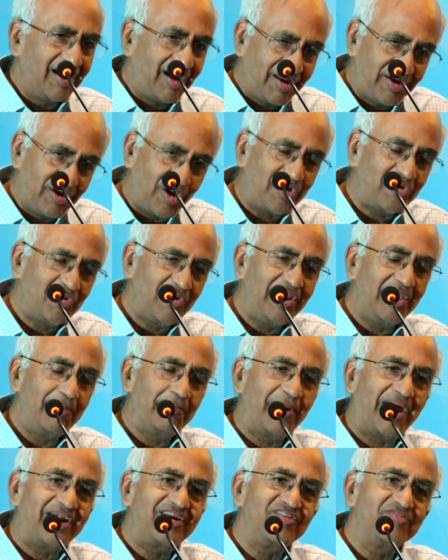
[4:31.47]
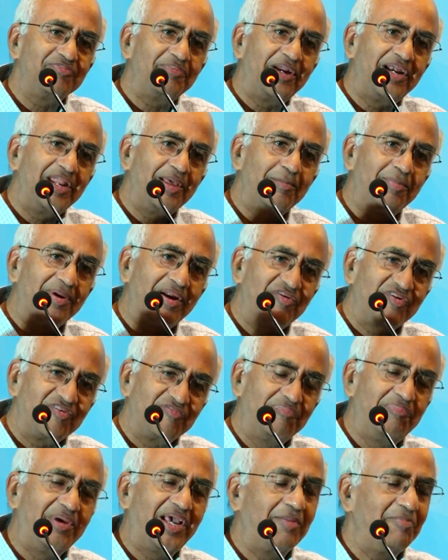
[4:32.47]
not only participating, but
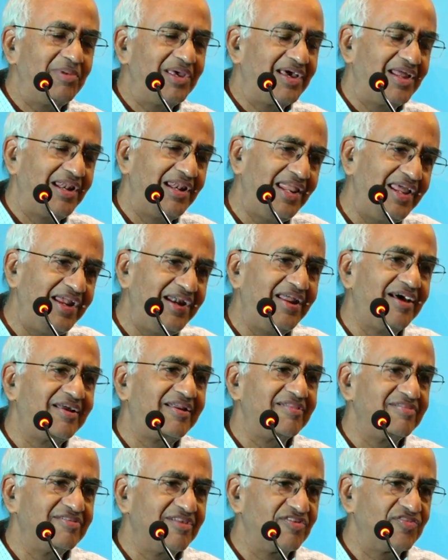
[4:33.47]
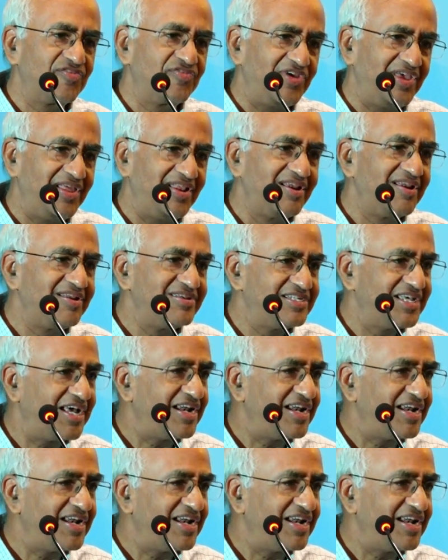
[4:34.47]
of becoming a leader in this field,